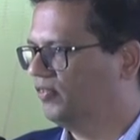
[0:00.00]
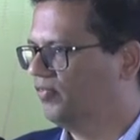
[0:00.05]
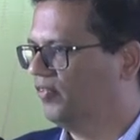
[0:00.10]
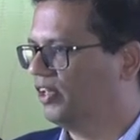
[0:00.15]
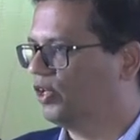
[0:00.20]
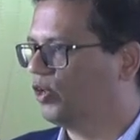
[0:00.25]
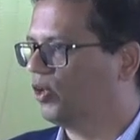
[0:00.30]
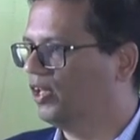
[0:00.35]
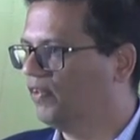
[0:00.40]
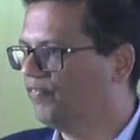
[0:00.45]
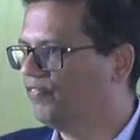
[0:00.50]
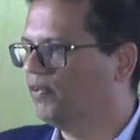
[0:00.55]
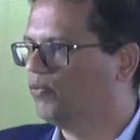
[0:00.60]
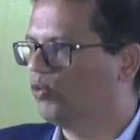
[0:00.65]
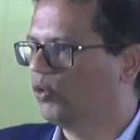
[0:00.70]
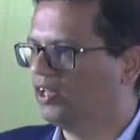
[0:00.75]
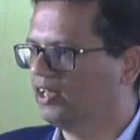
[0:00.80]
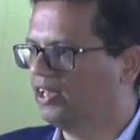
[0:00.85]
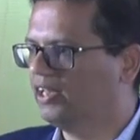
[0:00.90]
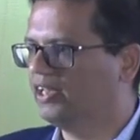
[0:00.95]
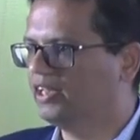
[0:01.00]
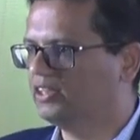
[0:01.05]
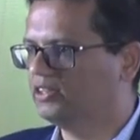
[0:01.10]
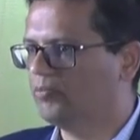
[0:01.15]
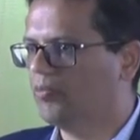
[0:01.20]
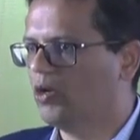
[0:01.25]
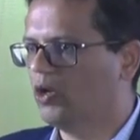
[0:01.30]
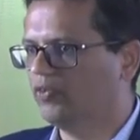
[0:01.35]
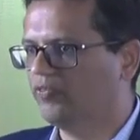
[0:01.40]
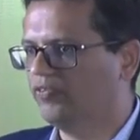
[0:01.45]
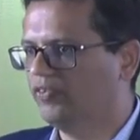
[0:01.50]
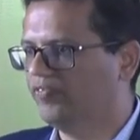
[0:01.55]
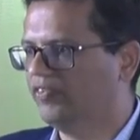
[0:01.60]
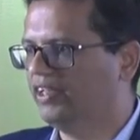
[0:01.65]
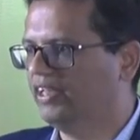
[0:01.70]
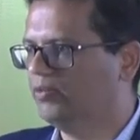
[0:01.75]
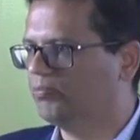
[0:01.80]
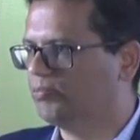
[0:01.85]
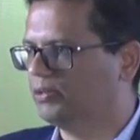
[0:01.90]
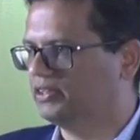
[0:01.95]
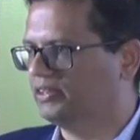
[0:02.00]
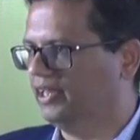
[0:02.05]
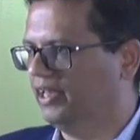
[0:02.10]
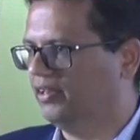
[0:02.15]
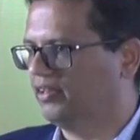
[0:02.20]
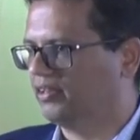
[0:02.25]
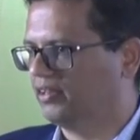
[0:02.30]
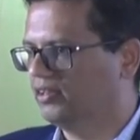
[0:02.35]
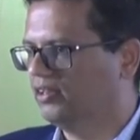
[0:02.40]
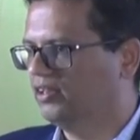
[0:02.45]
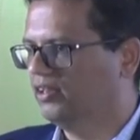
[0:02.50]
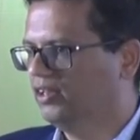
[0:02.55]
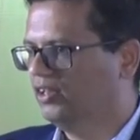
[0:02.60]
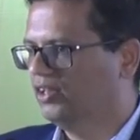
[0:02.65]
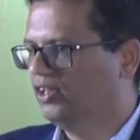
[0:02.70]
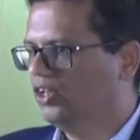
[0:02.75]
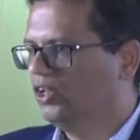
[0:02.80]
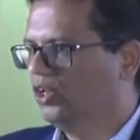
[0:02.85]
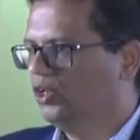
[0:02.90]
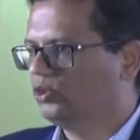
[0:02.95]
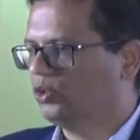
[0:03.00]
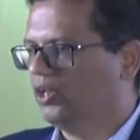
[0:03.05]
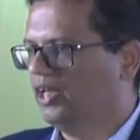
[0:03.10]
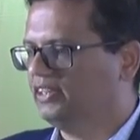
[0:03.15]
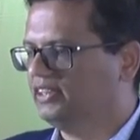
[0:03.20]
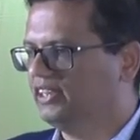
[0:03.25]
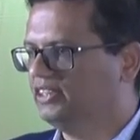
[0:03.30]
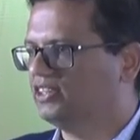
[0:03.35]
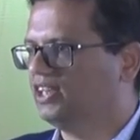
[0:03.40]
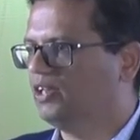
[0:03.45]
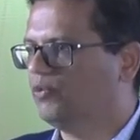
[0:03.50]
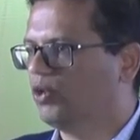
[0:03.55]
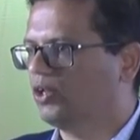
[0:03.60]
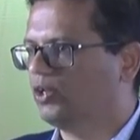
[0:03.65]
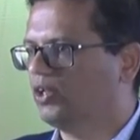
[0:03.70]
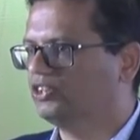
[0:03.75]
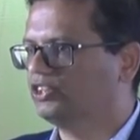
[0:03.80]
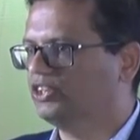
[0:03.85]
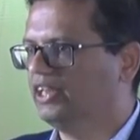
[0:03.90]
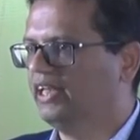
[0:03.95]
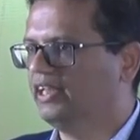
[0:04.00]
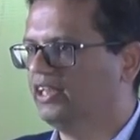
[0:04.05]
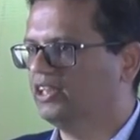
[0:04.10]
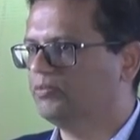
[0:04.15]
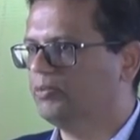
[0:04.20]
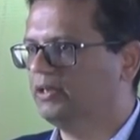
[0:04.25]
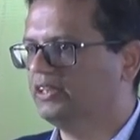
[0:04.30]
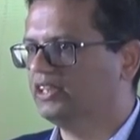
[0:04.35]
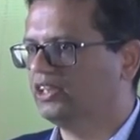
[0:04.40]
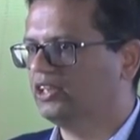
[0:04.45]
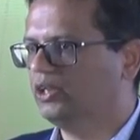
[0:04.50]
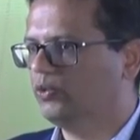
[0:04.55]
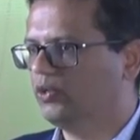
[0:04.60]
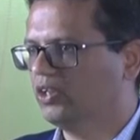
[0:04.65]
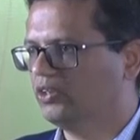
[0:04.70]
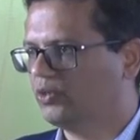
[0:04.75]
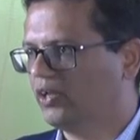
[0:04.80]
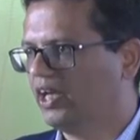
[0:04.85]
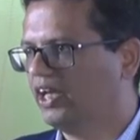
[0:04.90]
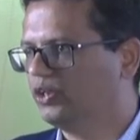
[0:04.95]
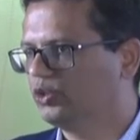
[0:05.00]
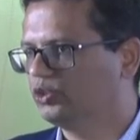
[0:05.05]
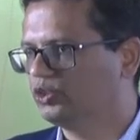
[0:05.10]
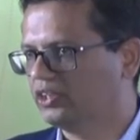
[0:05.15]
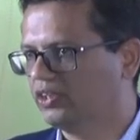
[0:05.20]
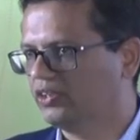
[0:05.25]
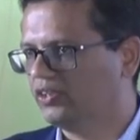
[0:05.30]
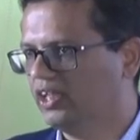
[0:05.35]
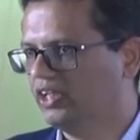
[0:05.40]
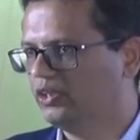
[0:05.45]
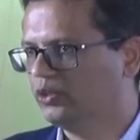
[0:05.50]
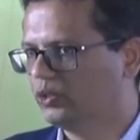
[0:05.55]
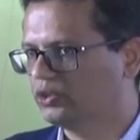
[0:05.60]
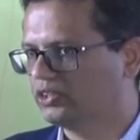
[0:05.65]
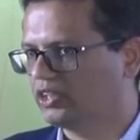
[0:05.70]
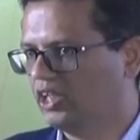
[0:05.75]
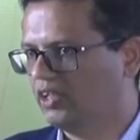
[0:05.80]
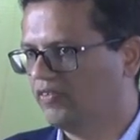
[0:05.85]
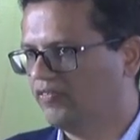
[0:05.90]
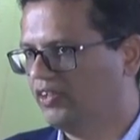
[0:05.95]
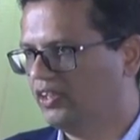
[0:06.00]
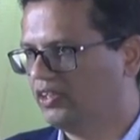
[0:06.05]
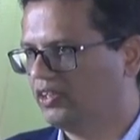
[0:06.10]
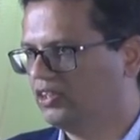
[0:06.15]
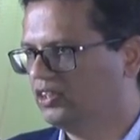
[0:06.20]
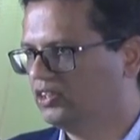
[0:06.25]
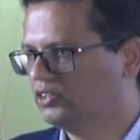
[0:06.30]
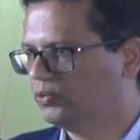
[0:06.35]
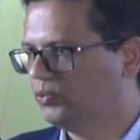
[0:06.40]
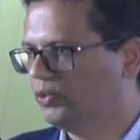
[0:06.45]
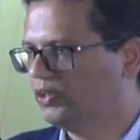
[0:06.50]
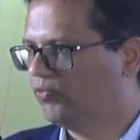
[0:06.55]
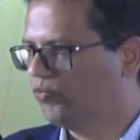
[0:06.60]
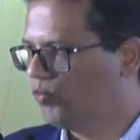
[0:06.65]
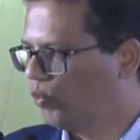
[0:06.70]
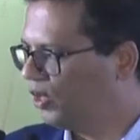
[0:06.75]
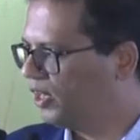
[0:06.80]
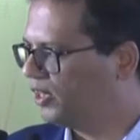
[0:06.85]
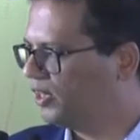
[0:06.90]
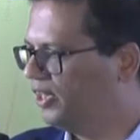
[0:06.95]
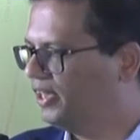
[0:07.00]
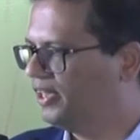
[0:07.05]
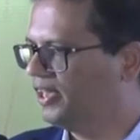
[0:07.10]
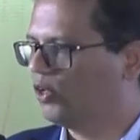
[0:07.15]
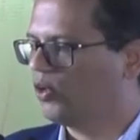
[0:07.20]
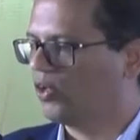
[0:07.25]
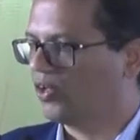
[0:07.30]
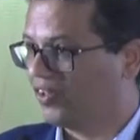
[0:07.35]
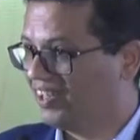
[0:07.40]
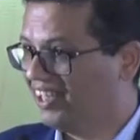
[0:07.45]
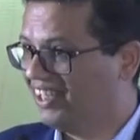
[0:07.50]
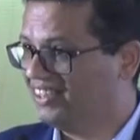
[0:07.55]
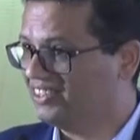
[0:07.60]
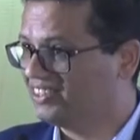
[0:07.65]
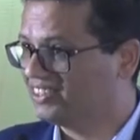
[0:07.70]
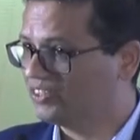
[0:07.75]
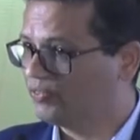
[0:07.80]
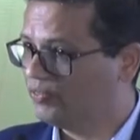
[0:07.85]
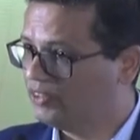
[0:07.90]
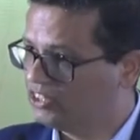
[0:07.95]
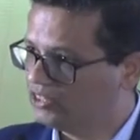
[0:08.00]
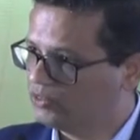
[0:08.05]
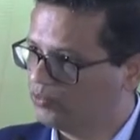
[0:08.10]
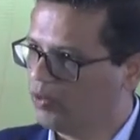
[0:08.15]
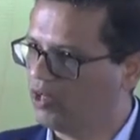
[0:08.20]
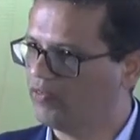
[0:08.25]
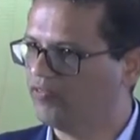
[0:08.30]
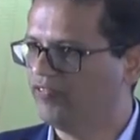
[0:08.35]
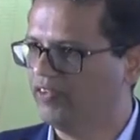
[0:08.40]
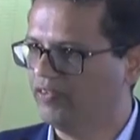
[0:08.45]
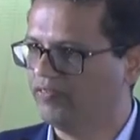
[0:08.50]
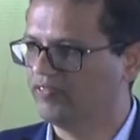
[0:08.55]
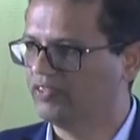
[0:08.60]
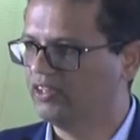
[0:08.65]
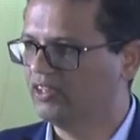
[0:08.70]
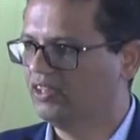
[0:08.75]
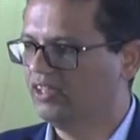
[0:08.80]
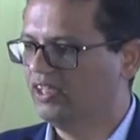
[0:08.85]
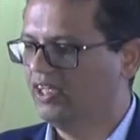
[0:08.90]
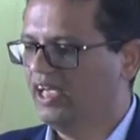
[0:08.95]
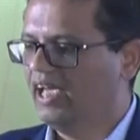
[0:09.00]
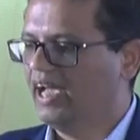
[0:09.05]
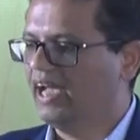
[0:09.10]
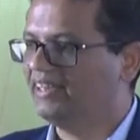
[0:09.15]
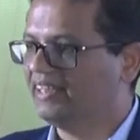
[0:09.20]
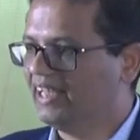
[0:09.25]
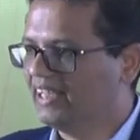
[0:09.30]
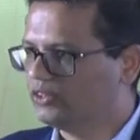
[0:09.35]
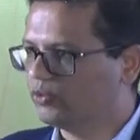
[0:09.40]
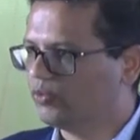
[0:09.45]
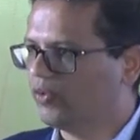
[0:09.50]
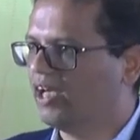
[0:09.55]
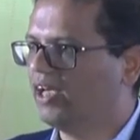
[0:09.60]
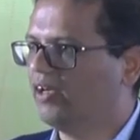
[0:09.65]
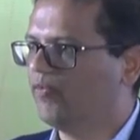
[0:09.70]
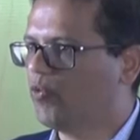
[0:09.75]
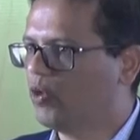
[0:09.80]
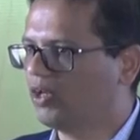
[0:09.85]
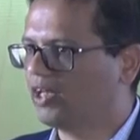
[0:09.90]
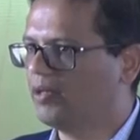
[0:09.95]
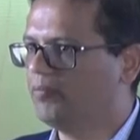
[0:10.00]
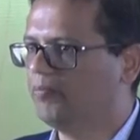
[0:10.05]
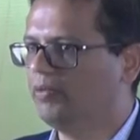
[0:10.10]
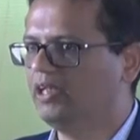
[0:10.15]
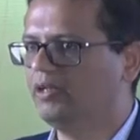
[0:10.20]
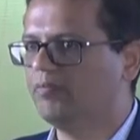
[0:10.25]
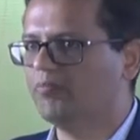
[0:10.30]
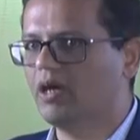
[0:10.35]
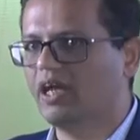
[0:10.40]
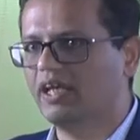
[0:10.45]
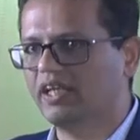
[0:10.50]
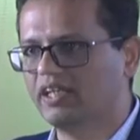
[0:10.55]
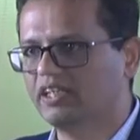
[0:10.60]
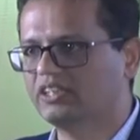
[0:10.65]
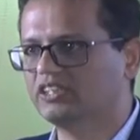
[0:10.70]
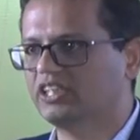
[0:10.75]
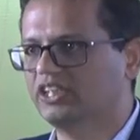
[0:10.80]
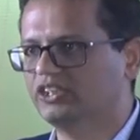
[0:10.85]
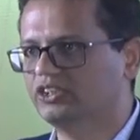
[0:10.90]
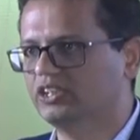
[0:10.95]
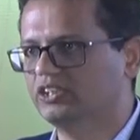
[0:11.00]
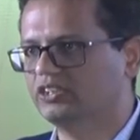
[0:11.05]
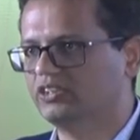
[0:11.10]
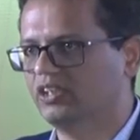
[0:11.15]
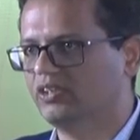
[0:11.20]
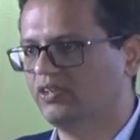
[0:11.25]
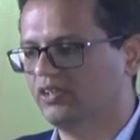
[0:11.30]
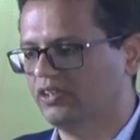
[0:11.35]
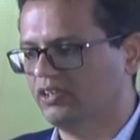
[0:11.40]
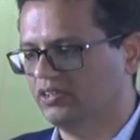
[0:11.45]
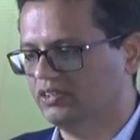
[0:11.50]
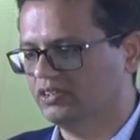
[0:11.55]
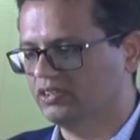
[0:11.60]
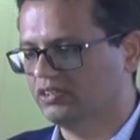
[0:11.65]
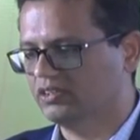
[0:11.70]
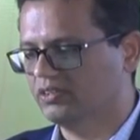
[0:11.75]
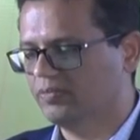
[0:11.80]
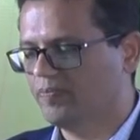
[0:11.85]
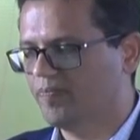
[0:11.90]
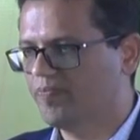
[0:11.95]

when your Nifty volatility is about 15%. So essentially what you're saying is basically you are trying to generate those kind of returns with volatility or risks, which is one-fifth. And that's why what I mean by risk-adjusted returns,